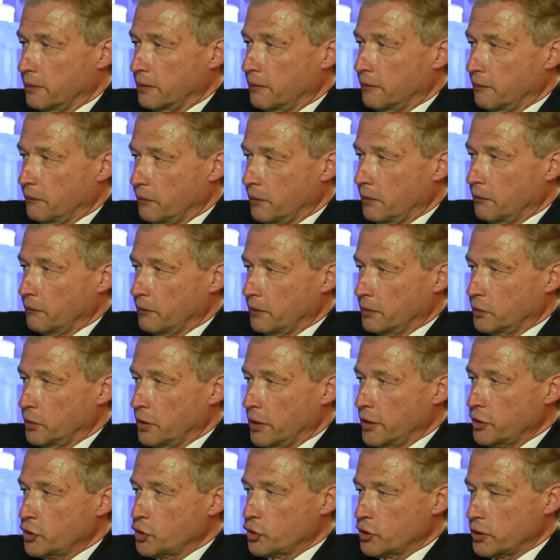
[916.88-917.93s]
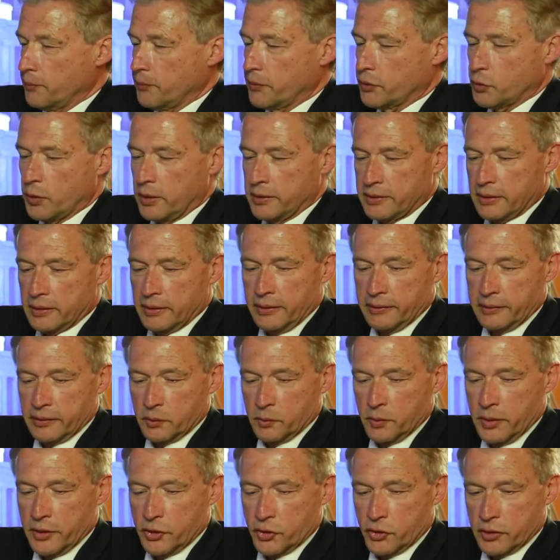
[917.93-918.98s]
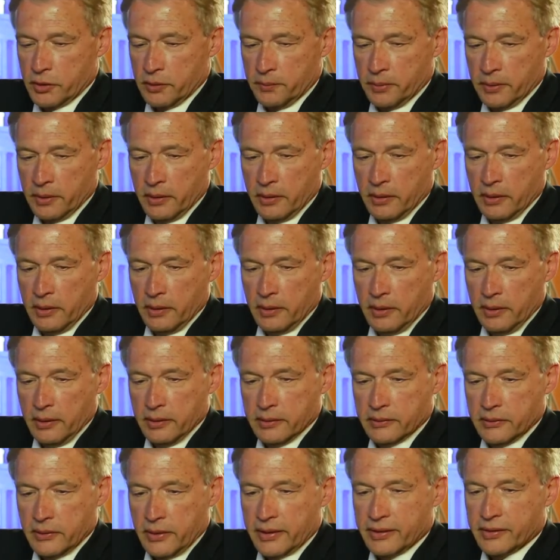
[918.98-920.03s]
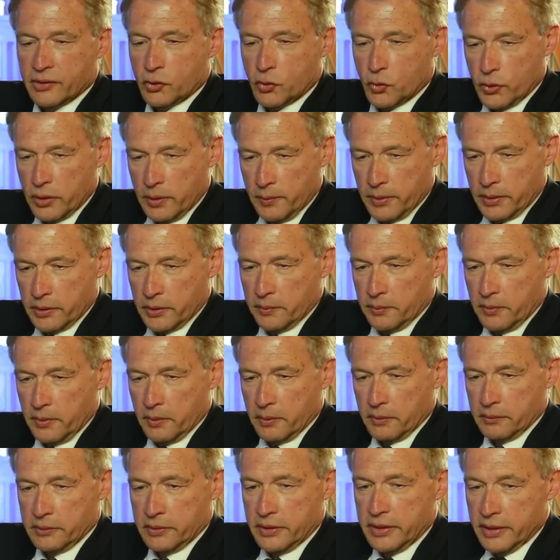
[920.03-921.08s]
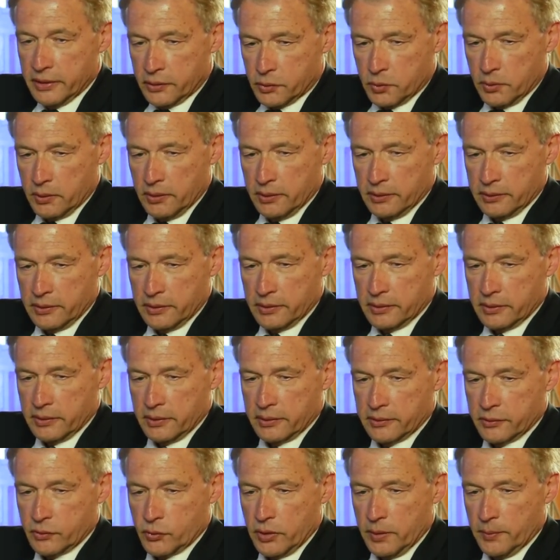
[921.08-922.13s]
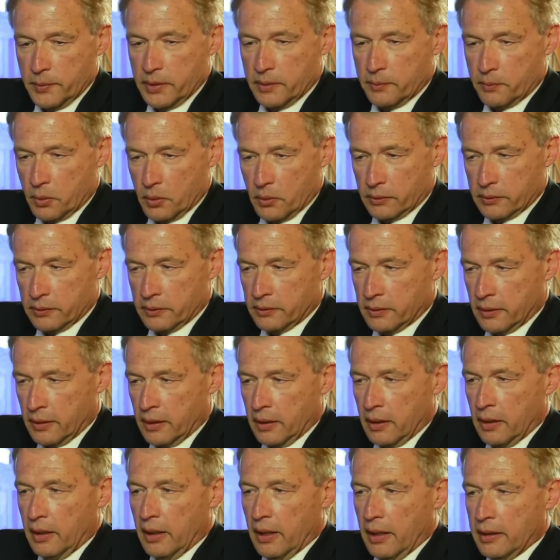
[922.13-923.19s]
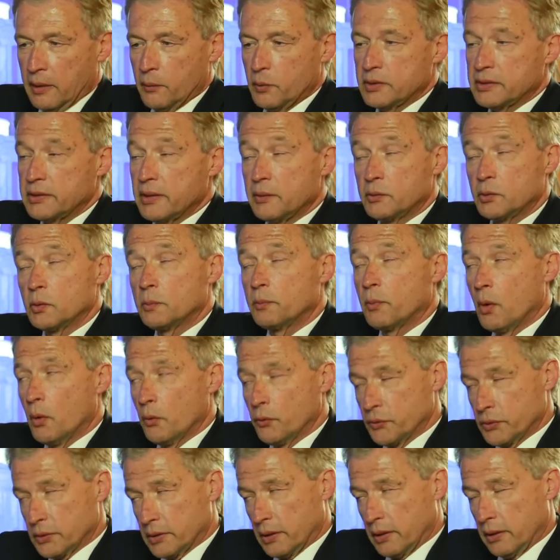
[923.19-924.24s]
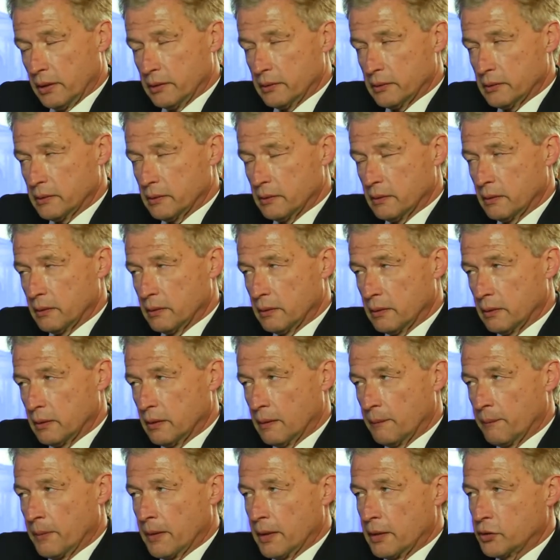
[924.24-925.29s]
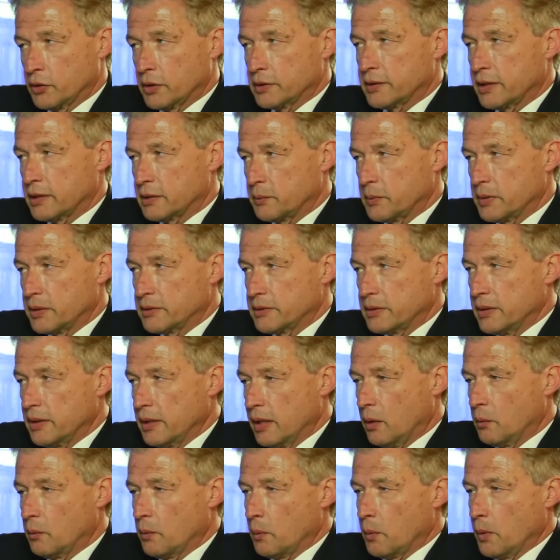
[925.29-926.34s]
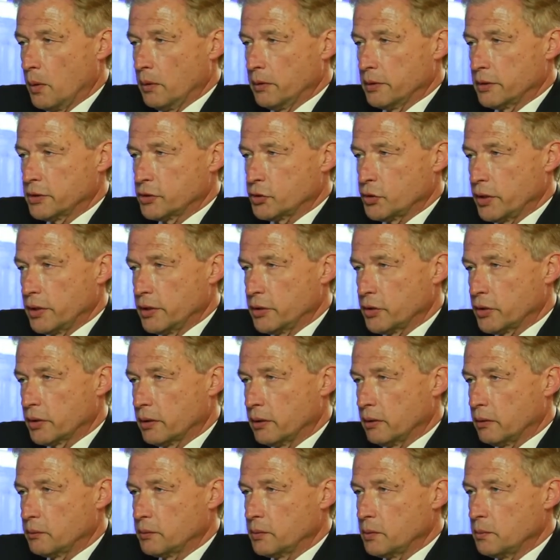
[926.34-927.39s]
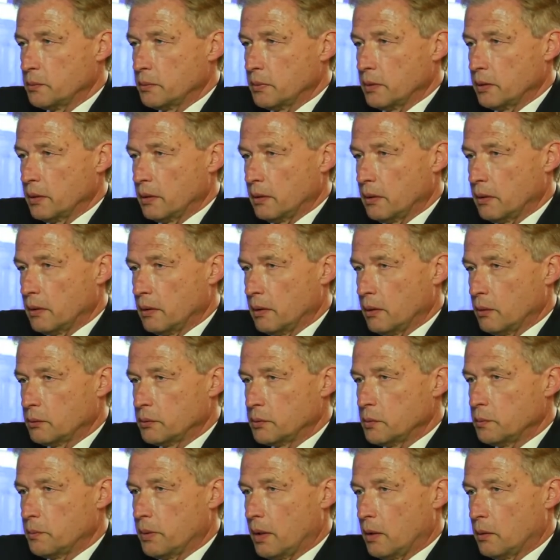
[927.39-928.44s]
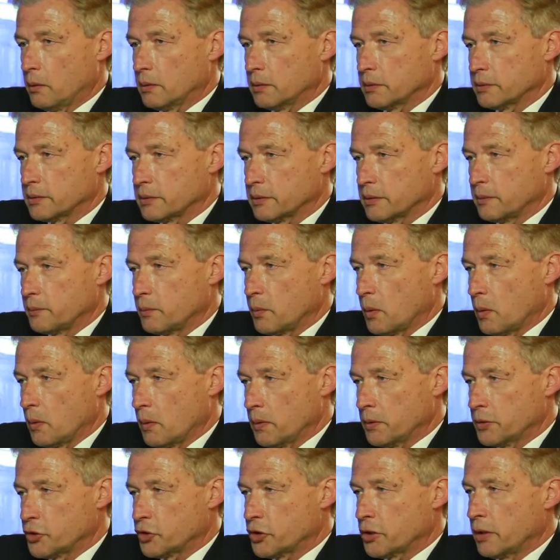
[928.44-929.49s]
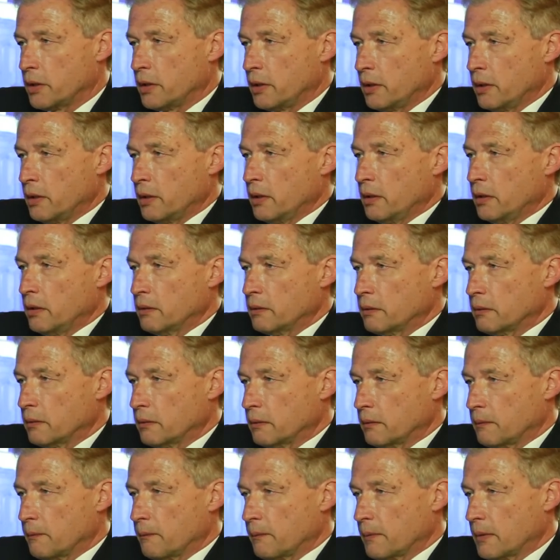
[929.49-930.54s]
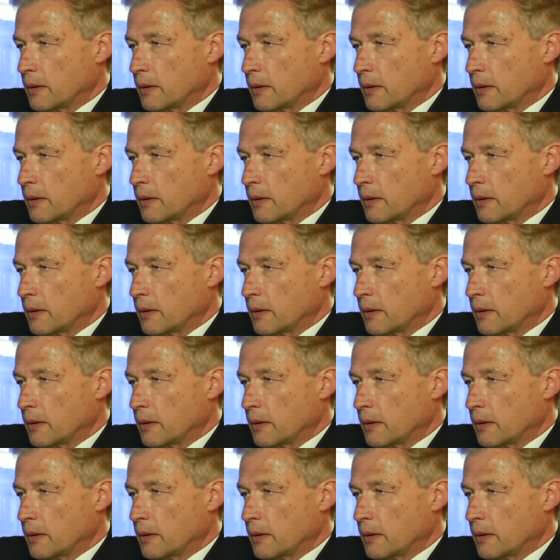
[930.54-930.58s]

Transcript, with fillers: right. Relationship, right. a transatlantic relationship, is extremely dear to us. It's extremely important, and I would say to both sides. Yeah. Just as we see how the world is changing, how new how new powers emerge, um,